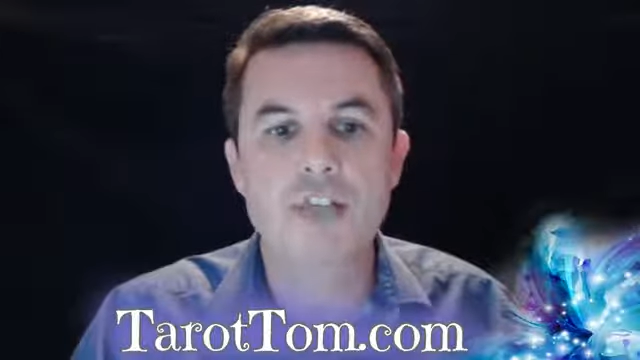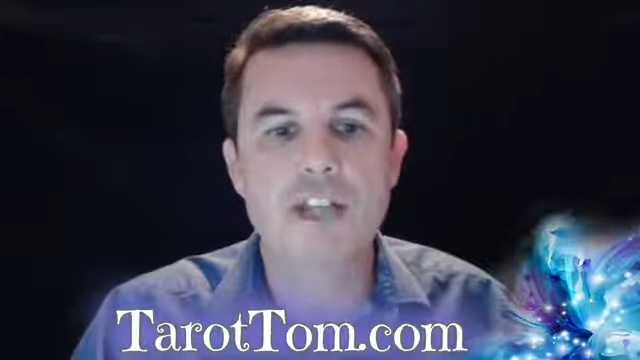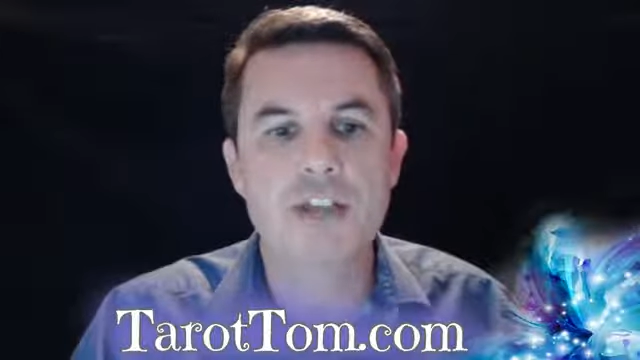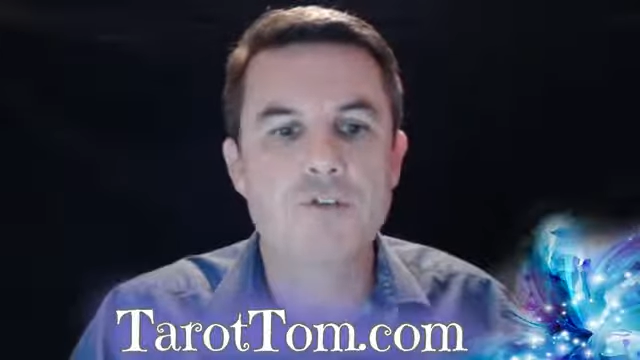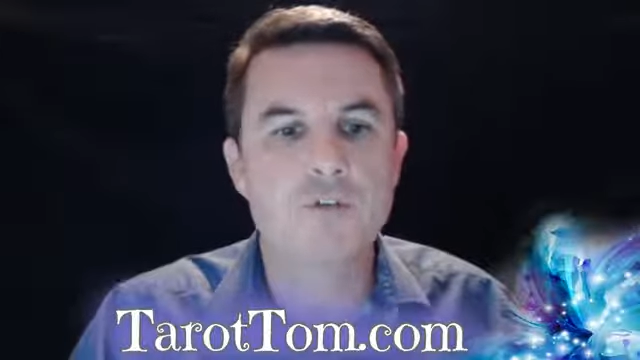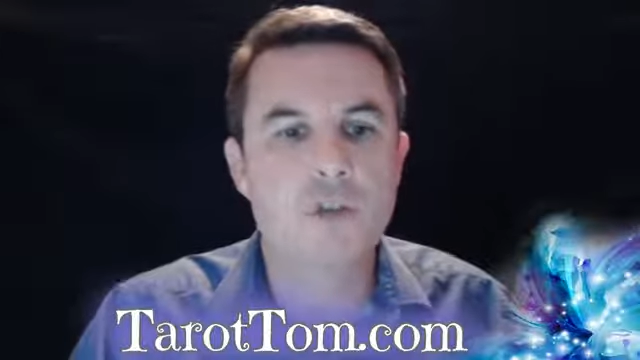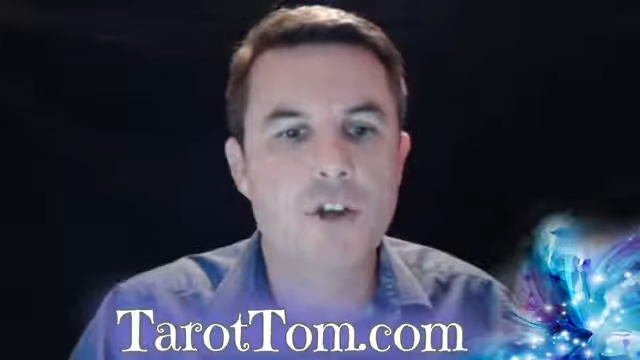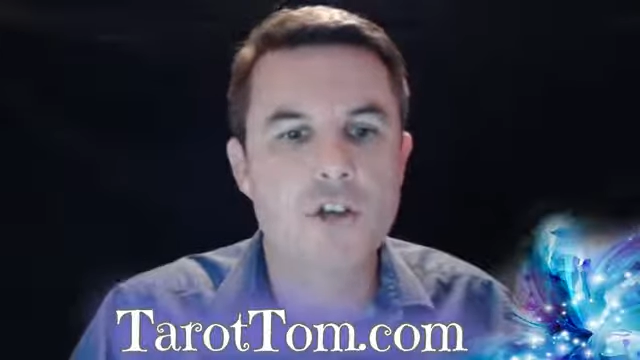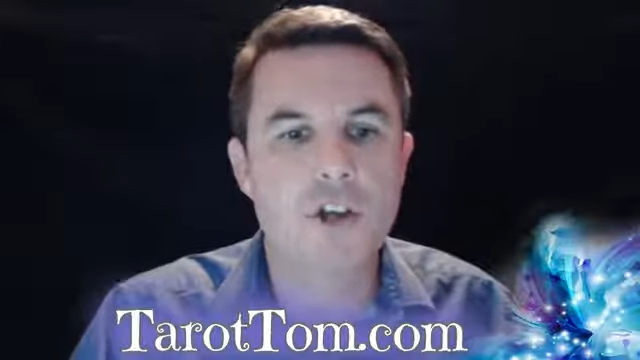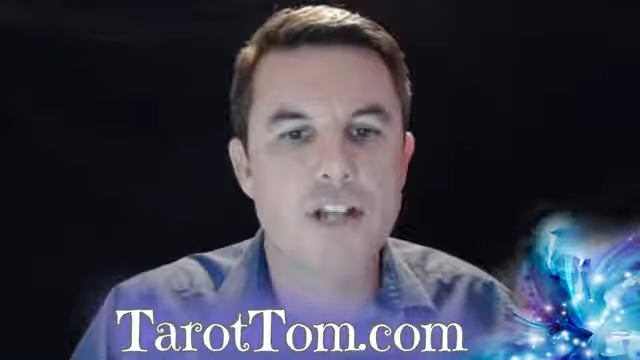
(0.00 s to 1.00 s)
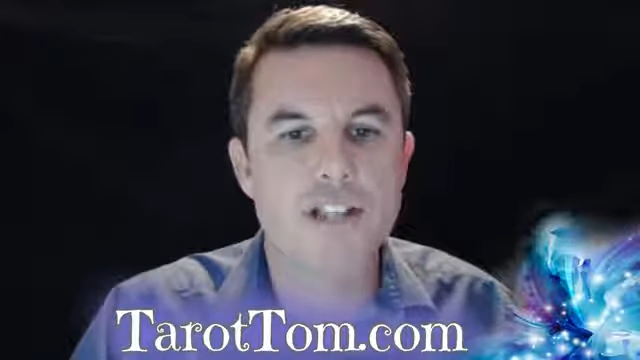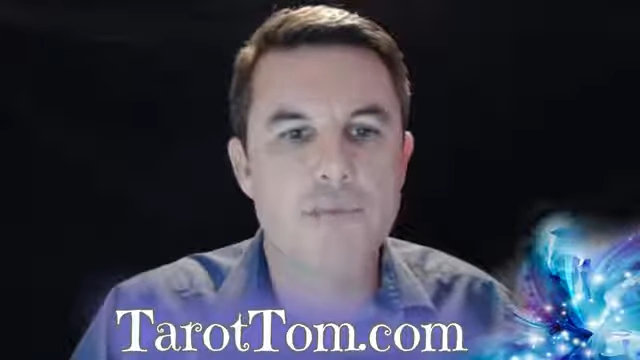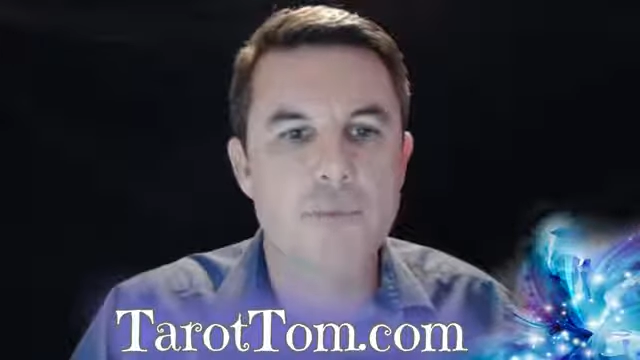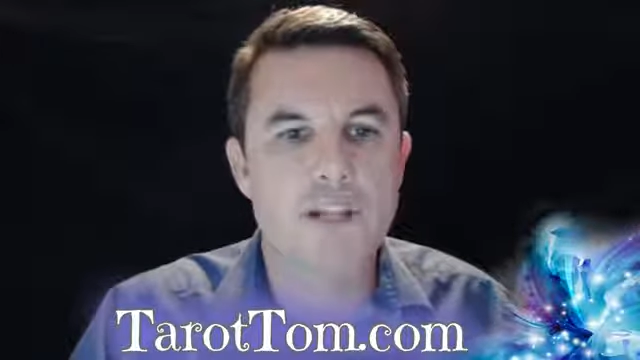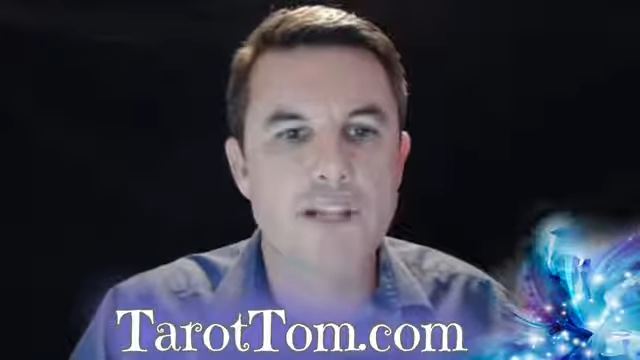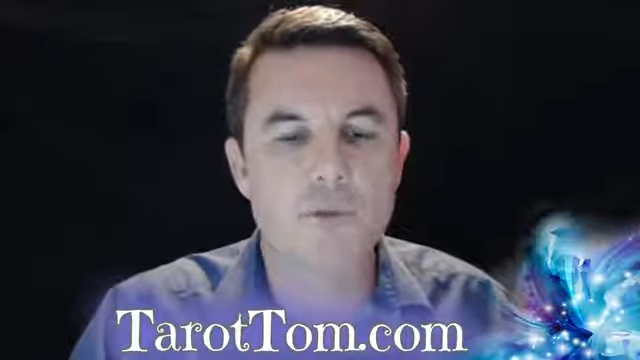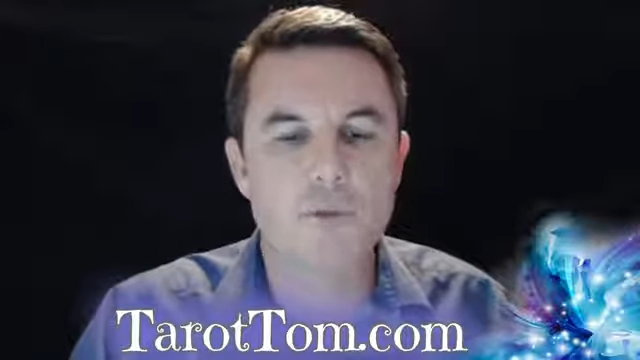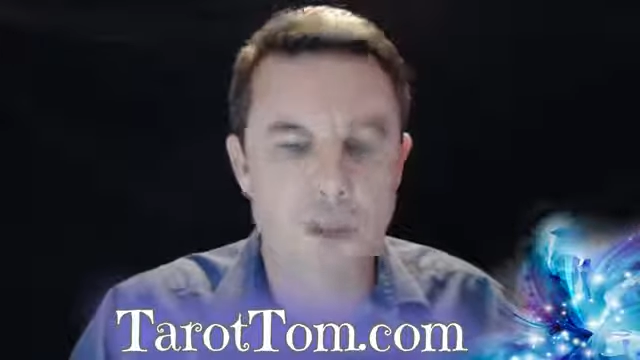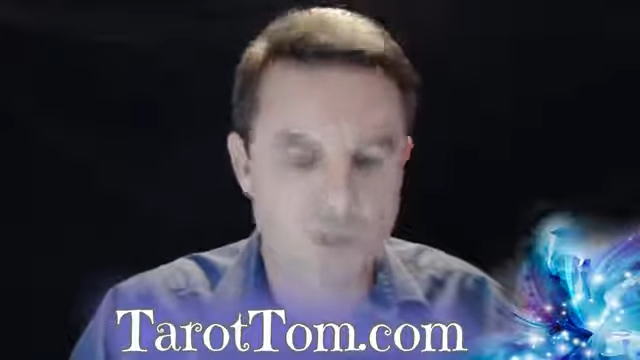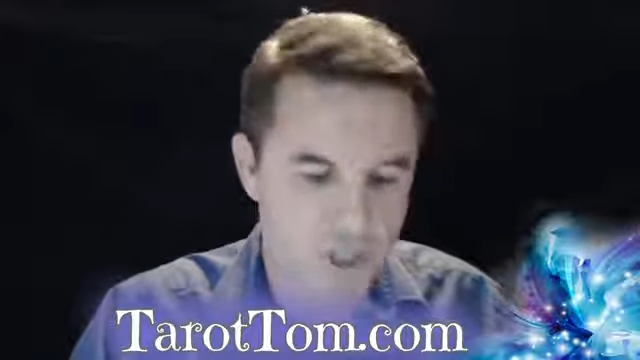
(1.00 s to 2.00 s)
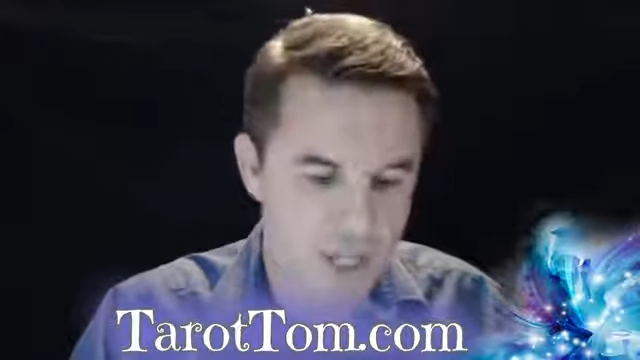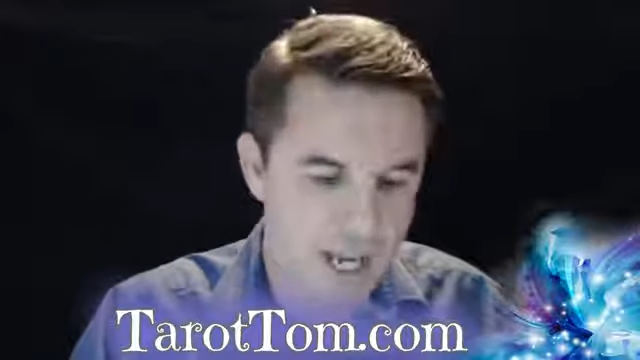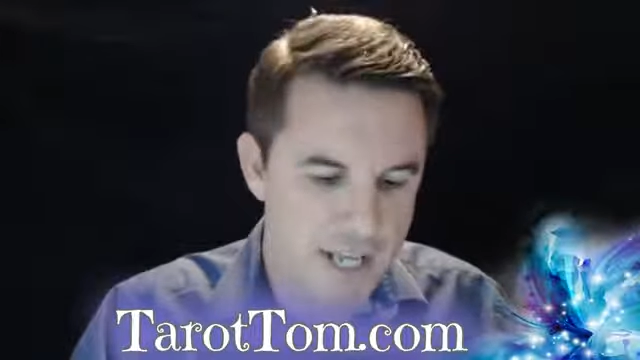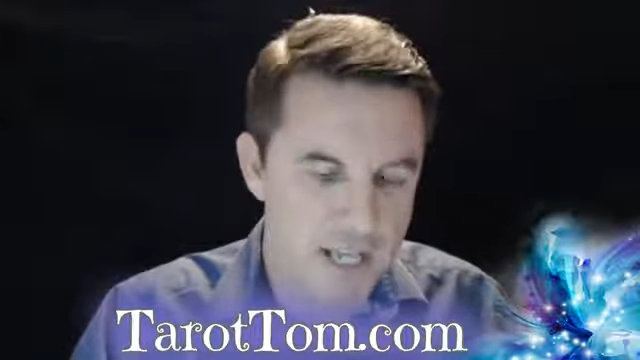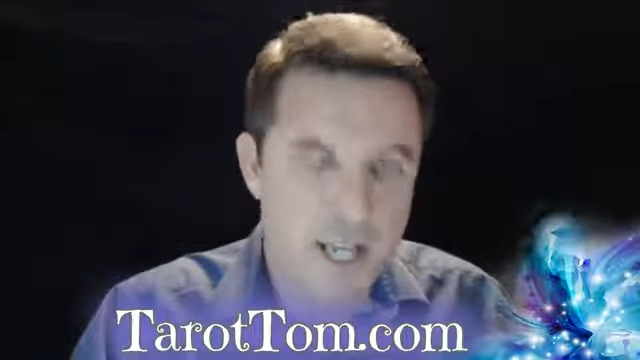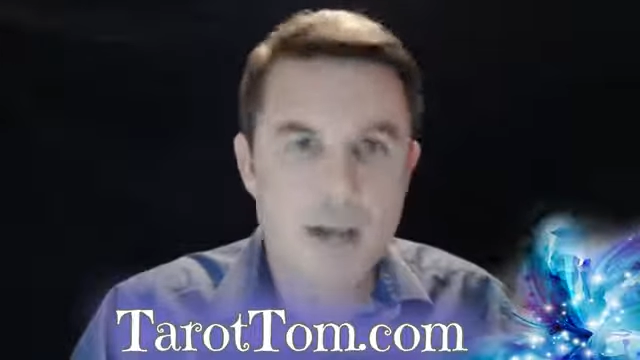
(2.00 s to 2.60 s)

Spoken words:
thank you for all those likes, everybody, and all those shares.